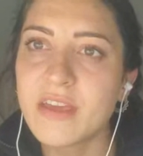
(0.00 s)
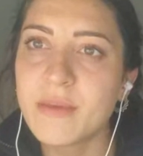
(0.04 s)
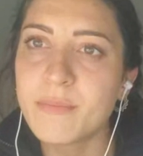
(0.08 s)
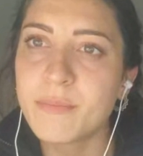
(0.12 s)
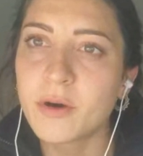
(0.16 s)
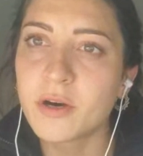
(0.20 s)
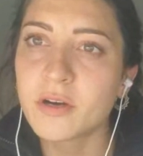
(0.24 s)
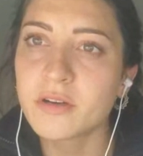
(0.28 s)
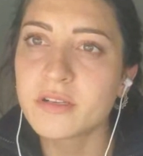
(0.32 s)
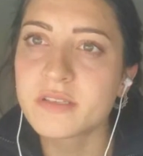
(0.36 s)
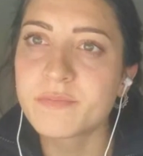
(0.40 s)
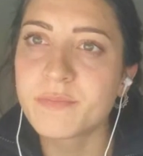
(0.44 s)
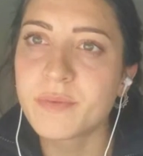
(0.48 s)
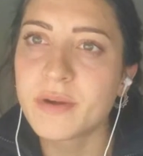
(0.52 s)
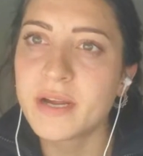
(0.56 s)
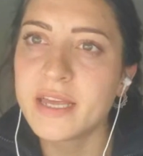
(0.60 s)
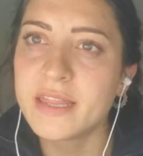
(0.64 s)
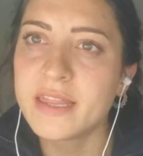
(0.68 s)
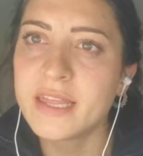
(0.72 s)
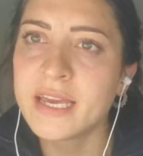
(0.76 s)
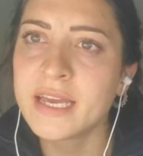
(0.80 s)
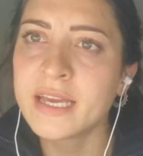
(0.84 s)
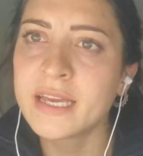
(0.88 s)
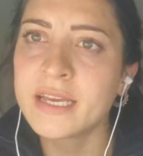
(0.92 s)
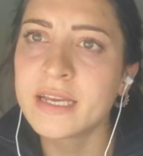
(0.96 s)
Navy box
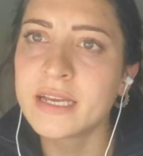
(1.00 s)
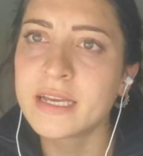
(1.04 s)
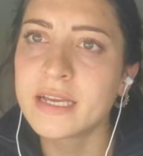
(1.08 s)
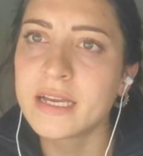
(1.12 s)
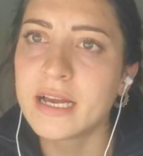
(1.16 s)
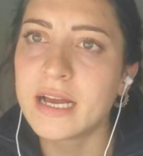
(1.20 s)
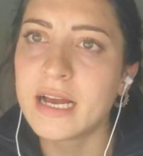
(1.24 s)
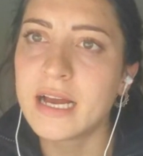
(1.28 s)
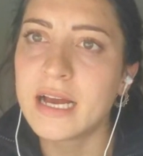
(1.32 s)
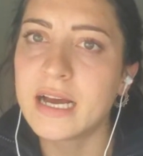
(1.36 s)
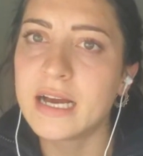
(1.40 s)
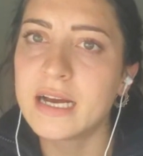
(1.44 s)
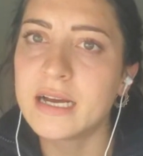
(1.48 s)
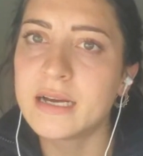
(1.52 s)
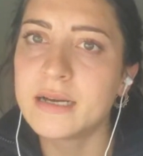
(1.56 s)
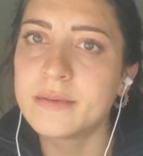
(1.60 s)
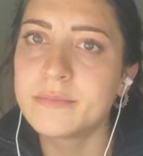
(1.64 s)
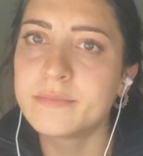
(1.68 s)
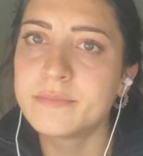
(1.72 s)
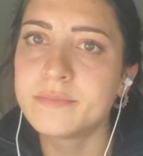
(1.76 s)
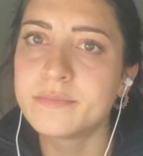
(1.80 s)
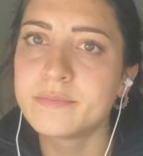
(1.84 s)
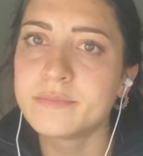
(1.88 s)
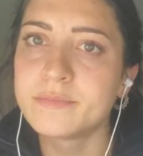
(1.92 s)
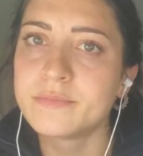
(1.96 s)
breathing,
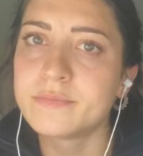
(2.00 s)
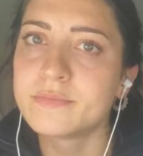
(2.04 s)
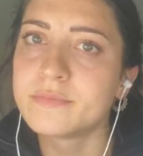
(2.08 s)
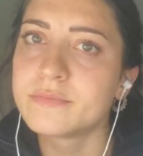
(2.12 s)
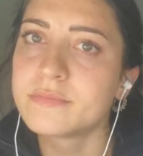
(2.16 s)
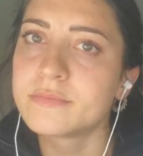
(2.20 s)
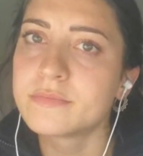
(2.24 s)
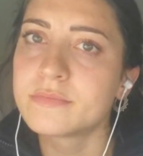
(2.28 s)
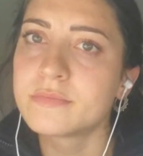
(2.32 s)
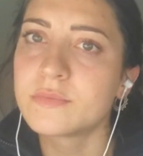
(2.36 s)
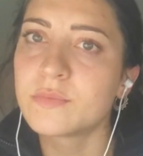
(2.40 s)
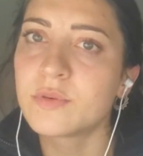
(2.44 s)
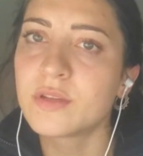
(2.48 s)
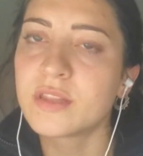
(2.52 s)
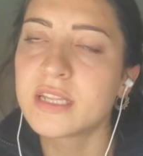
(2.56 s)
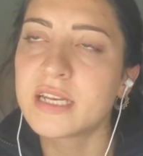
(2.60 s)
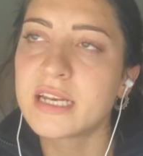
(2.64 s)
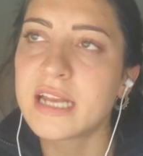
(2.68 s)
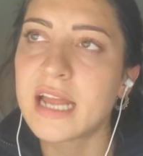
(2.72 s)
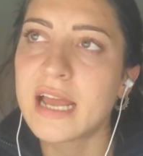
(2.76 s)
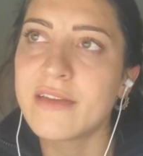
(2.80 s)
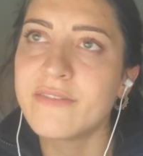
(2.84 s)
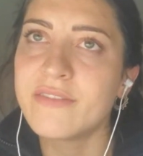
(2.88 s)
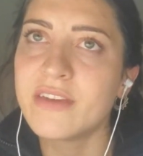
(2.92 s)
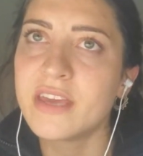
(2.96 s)
what
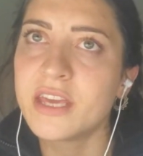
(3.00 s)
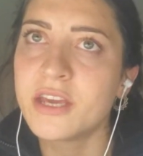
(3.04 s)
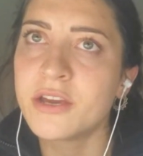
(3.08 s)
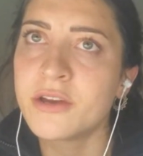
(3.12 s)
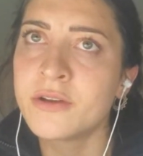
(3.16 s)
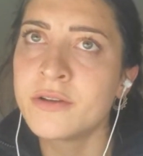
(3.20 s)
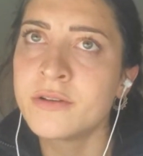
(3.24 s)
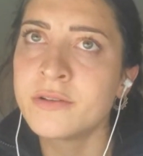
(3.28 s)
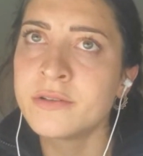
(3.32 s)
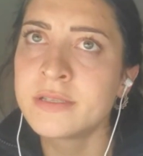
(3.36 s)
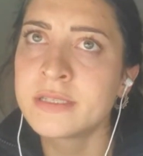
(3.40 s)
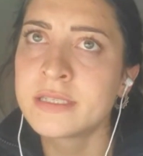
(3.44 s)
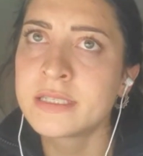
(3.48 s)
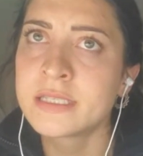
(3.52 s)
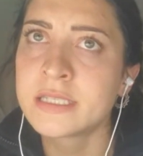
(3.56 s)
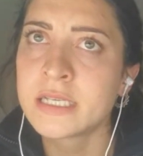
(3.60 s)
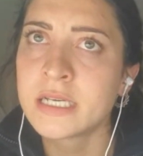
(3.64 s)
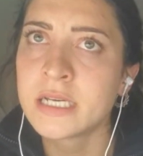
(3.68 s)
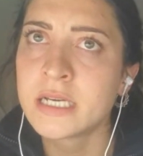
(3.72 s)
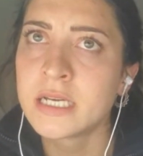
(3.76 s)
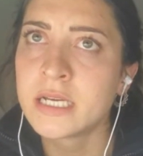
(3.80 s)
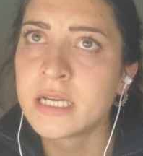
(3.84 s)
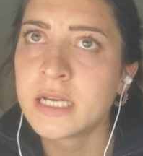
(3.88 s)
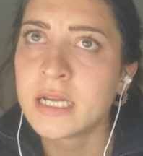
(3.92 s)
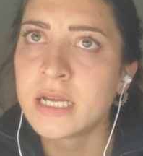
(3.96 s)
the Navy
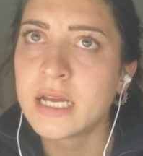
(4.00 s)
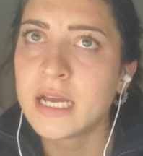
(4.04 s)
use,